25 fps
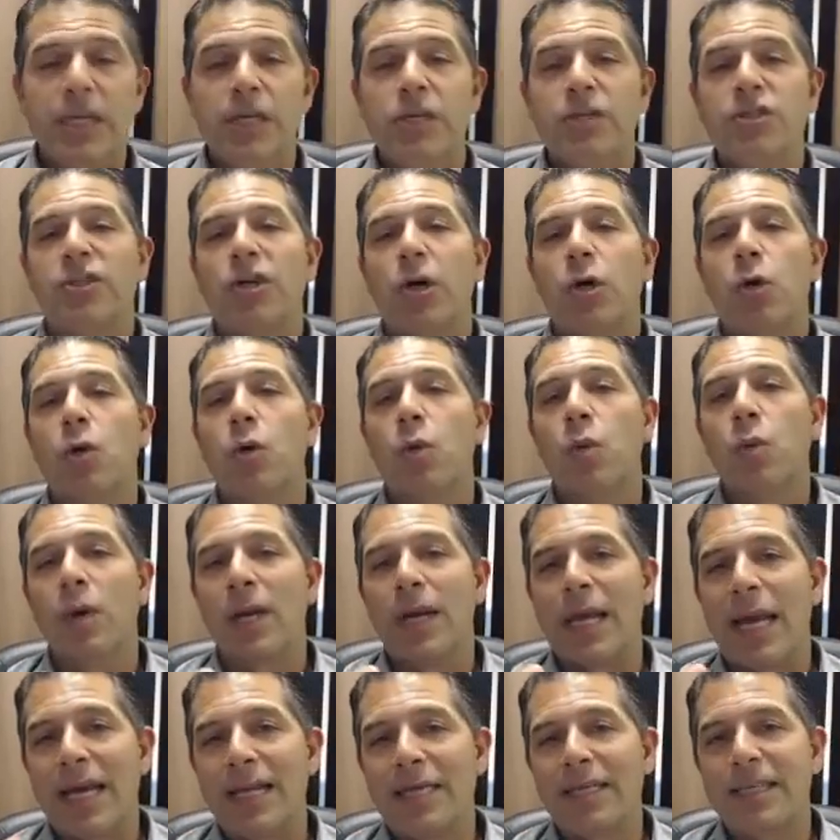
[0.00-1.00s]
So
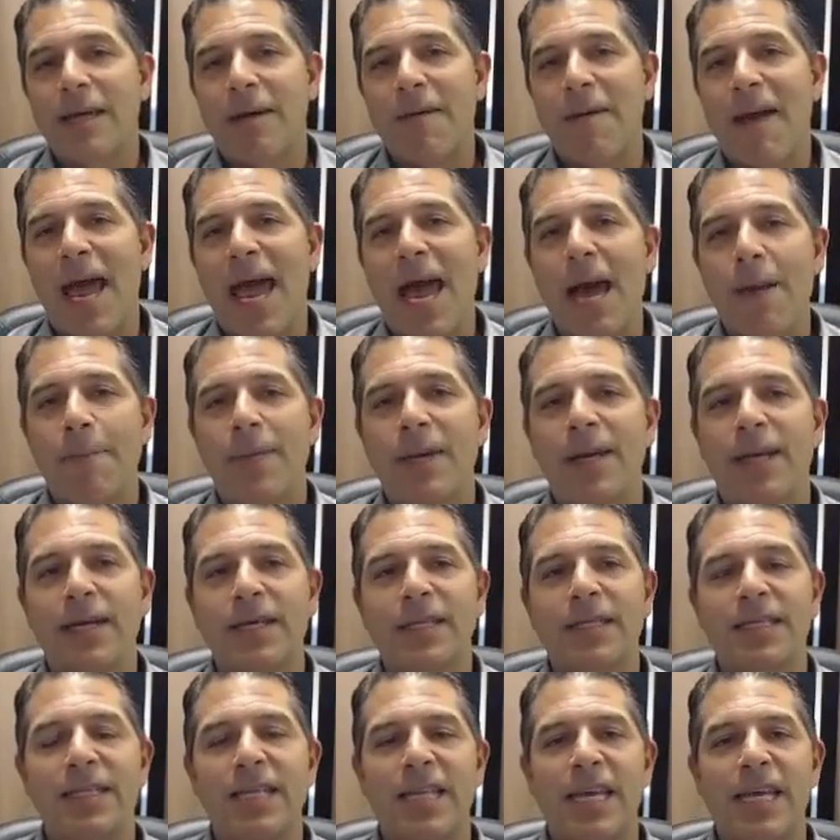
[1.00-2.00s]
what ends up happening
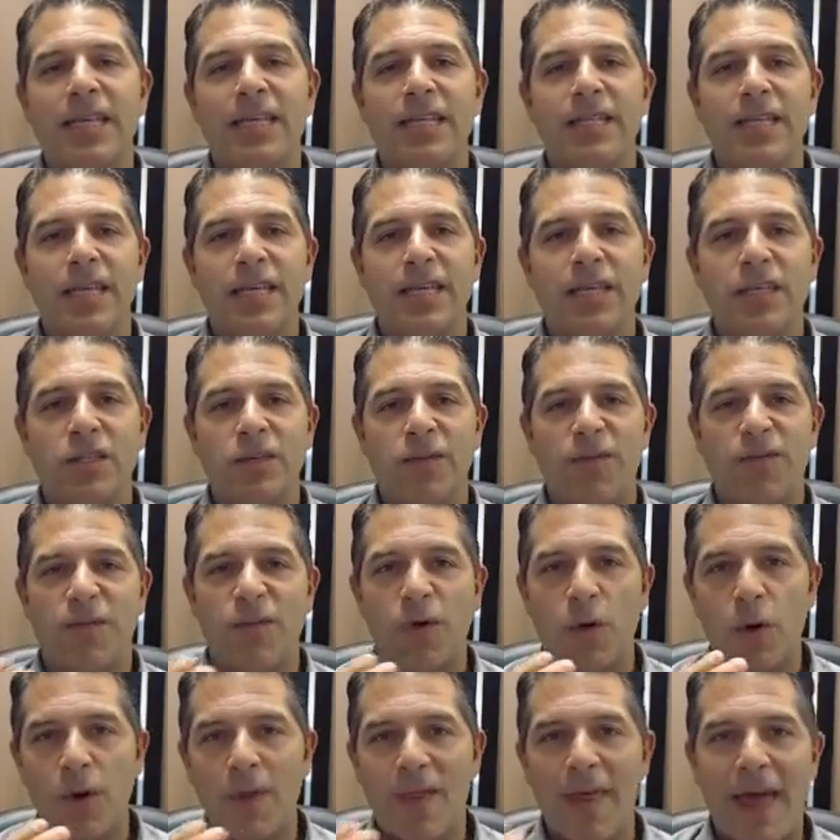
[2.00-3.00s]
is
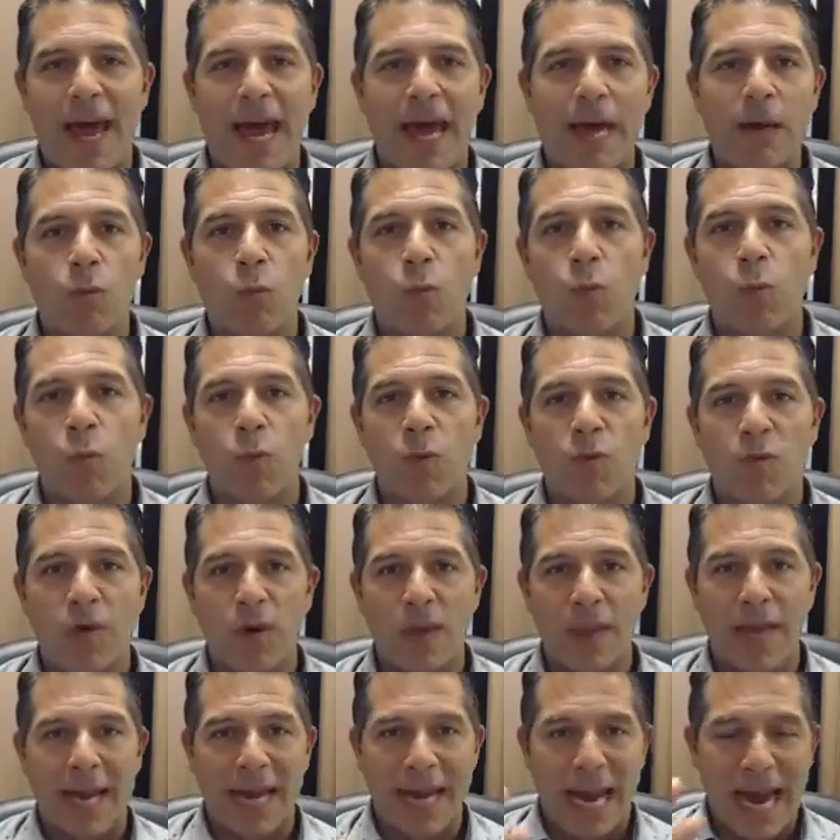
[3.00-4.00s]
for that
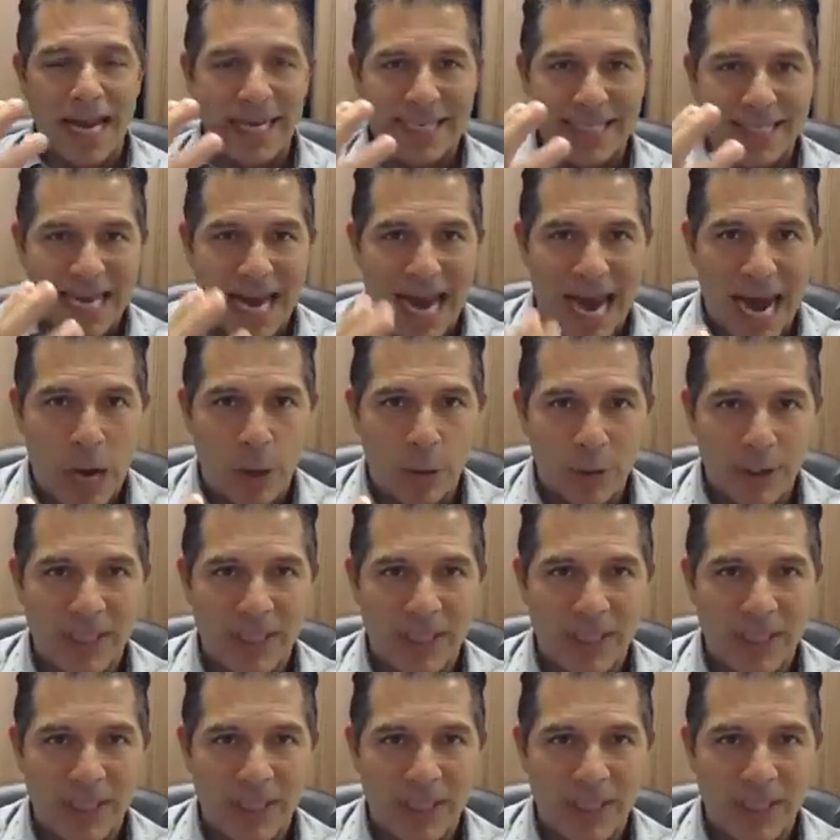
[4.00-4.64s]
hour